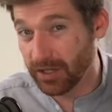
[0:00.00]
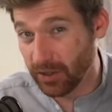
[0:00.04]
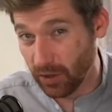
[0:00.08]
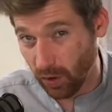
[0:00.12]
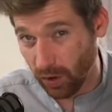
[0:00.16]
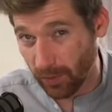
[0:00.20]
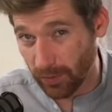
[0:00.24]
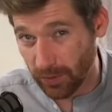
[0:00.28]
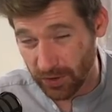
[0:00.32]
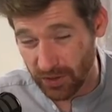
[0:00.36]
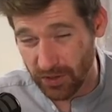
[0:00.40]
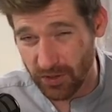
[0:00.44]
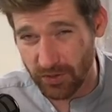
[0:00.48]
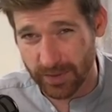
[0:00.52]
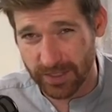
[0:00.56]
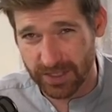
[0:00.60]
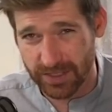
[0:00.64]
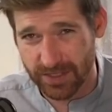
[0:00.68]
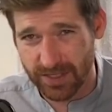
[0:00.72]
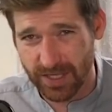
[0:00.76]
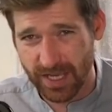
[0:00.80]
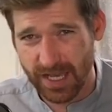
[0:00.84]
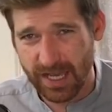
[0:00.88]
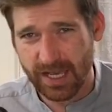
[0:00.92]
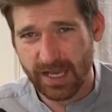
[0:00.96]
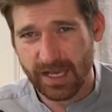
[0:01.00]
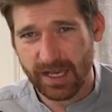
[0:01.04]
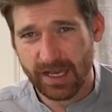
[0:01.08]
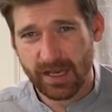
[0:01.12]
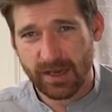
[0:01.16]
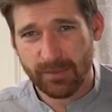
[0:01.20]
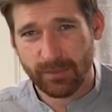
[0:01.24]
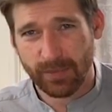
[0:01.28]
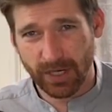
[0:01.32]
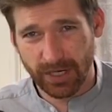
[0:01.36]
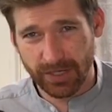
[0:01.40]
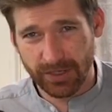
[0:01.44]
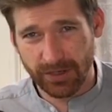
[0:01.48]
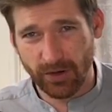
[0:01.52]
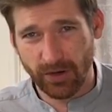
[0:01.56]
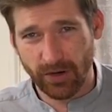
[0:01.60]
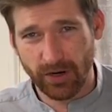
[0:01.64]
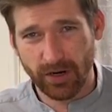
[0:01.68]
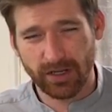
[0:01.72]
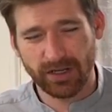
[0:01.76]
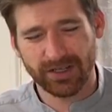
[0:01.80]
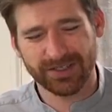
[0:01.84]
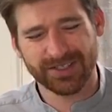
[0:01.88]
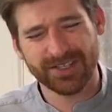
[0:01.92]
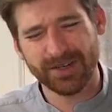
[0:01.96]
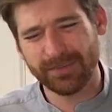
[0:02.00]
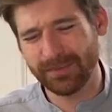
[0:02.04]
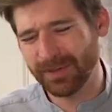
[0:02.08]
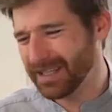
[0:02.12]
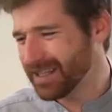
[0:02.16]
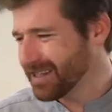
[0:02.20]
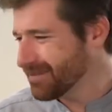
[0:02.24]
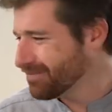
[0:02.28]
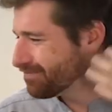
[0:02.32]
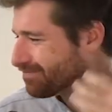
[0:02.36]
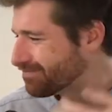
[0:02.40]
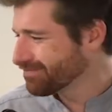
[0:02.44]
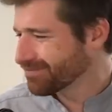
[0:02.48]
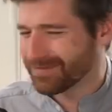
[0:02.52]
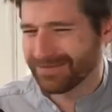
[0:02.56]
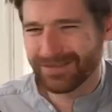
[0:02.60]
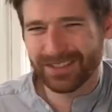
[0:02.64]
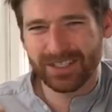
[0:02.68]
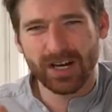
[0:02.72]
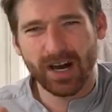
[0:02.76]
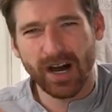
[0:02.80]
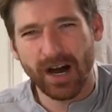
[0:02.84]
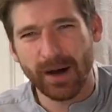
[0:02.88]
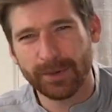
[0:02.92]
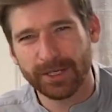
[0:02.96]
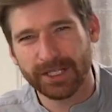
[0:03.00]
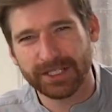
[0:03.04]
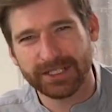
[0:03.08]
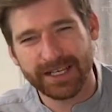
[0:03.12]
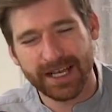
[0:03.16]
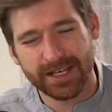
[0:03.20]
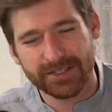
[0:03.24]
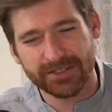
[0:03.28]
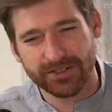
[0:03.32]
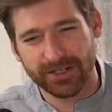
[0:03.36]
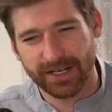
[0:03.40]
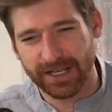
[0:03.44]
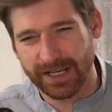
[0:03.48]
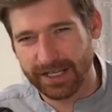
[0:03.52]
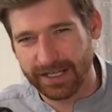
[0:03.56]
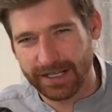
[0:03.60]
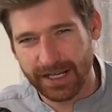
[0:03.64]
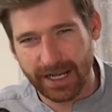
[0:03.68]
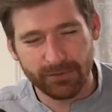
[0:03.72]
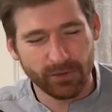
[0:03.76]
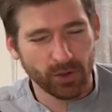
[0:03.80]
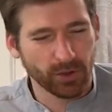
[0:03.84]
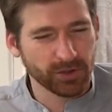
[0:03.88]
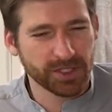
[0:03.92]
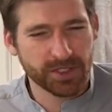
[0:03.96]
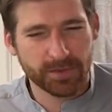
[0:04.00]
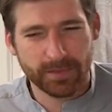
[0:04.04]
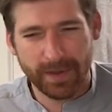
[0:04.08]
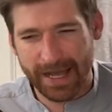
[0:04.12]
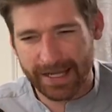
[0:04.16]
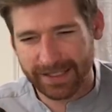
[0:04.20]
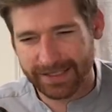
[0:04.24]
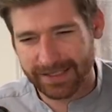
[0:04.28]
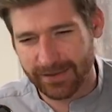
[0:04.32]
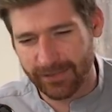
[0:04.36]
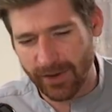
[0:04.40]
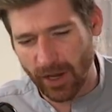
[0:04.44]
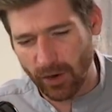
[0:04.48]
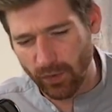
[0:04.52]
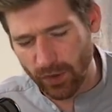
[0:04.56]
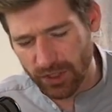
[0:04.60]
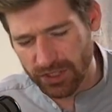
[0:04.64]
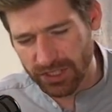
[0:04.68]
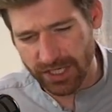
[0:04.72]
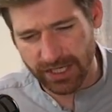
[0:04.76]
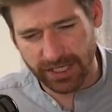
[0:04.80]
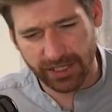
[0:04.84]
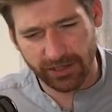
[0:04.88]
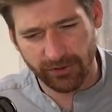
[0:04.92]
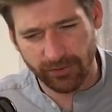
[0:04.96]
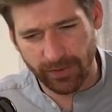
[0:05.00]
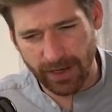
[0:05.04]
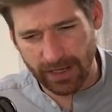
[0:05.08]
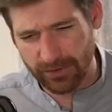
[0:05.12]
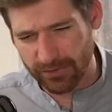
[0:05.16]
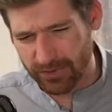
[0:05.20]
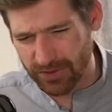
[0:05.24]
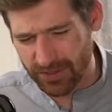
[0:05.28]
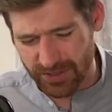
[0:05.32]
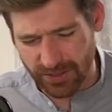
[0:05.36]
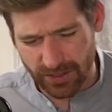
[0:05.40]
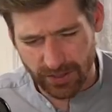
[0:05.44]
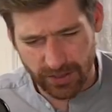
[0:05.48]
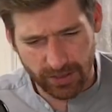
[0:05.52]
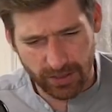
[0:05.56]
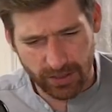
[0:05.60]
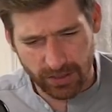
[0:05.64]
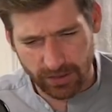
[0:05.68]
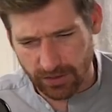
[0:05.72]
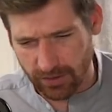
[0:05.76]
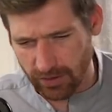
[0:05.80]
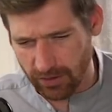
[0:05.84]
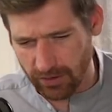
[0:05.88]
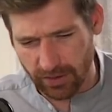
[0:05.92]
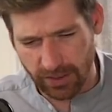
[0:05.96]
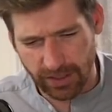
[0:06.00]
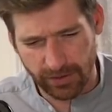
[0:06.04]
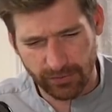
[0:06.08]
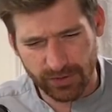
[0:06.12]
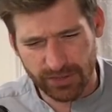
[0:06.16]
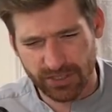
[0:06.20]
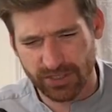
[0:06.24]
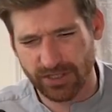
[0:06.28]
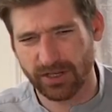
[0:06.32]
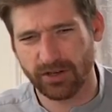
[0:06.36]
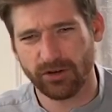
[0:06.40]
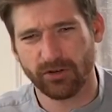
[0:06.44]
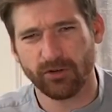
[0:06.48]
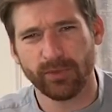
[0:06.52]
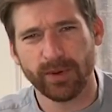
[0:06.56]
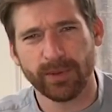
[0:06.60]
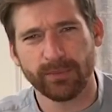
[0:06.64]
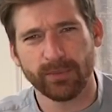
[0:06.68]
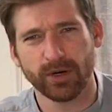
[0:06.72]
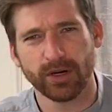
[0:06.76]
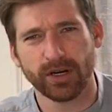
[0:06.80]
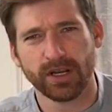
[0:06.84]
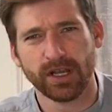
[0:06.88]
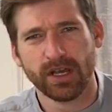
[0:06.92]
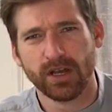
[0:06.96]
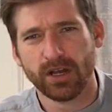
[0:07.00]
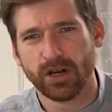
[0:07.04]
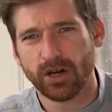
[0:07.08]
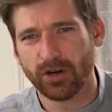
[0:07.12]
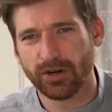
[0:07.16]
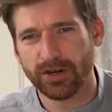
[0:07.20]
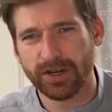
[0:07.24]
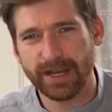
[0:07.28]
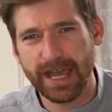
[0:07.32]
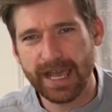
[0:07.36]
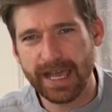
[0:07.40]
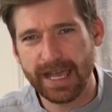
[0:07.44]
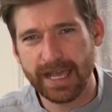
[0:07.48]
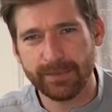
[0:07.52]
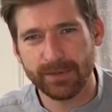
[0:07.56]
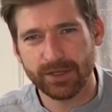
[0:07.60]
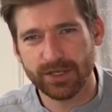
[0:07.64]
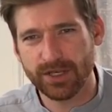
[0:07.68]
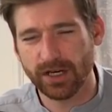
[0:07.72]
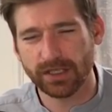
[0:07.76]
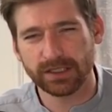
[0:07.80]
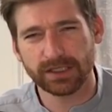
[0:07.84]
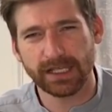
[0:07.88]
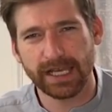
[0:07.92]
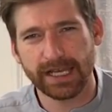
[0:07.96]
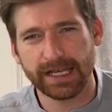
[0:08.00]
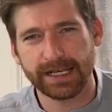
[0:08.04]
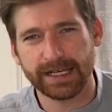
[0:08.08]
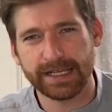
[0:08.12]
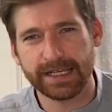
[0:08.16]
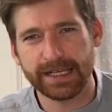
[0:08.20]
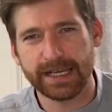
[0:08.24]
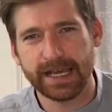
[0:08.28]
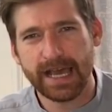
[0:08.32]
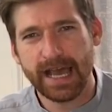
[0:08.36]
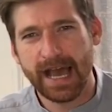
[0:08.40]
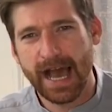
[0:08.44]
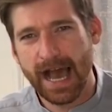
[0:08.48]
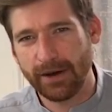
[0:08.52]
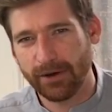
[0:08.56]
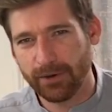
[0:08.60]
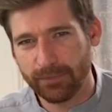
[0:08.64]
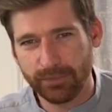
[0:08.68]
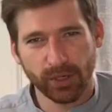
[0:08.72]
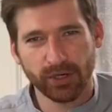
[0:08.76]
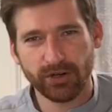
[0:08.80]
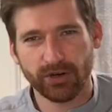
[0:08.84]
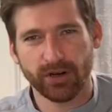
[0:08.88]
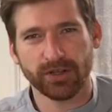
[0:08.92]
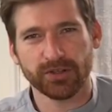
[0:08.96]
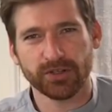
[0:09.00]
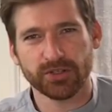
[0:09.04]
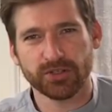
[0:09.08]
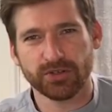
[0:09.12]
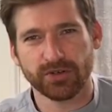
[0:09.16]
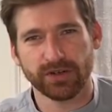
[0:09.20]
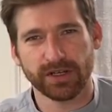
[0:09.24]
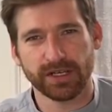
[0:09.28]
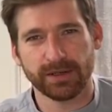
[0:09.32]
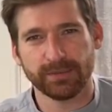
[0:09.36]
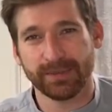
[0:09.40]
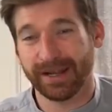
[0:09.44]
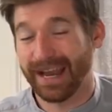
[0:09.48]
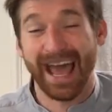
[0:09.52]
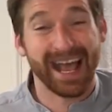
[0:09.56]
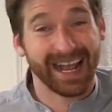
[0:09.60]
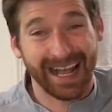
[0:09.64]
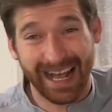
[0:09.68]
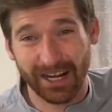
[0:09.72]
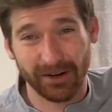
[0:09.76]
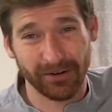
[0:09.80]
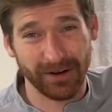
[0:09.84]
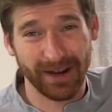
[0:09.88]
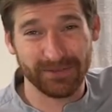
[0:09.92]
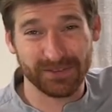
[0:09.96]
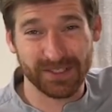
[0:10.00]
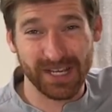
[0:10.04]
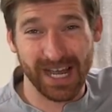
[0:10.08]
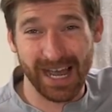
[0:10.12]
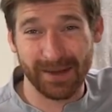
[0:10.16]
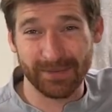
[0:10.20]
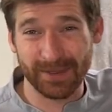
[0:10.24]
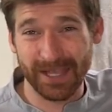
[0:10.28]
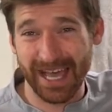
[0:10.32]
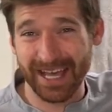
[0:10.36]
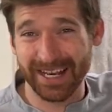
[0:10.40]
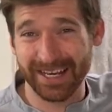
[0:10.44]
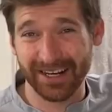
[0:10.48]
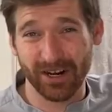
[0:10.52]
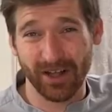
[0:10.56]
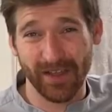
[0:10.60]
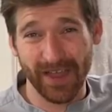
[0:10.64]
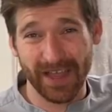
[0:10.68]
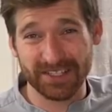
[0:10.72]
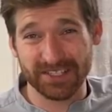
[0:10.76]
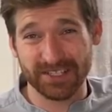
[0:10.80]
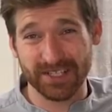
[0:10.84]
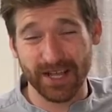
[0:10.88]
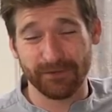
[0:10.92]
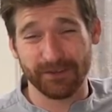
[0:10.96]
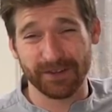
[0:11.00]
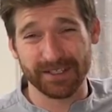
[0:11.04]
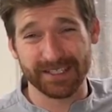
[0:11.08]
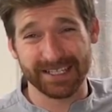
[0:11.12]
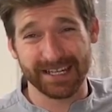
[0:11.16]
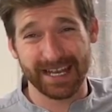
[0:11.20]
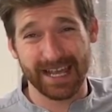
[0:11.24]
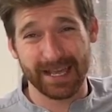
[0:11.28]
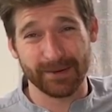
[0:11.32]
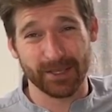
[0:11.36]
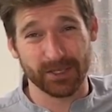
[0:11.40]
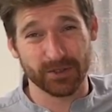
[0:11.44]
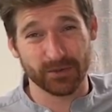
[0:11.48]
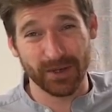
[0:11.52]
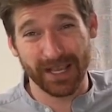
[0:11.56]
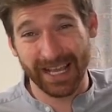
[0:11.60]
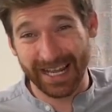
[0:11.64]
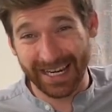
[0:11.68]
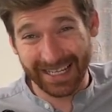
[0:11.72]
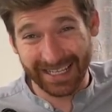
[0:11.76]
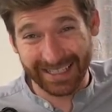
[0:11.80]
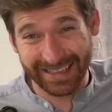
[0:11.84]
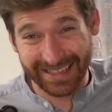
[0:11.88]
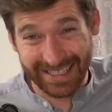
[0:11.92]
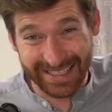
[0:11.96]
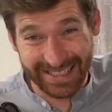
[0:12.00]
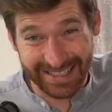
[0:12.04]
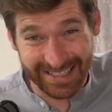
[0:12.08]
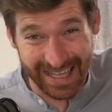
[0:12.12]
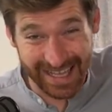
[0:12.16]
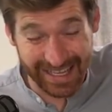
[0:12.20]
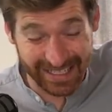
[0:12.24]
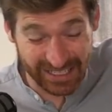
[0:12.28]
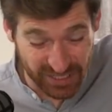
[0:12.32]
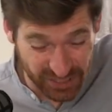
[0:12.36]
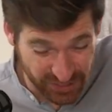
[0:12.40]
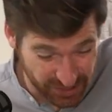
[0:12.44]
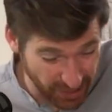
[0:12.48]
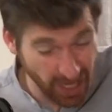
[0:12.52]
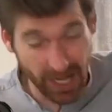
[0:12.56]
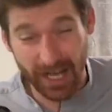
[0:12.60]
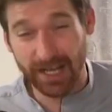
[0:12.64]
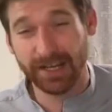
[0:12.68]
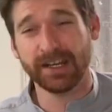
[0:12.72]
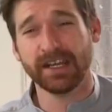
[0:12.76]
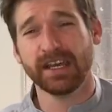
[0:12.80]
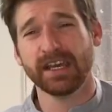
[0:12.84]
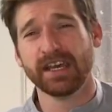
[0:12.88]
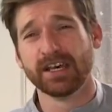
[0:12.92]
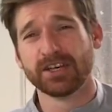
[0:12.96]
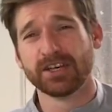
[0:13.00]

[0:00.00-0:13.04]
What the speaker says: than normal humans. But somebody commented yesterday, and I wrote this back to them. I wish I could. It was a girl. I wish I could remember her name, a young lady. I would put her on the screen, but heck, I don't have time to edit all that stuff in today because we got to get this thing done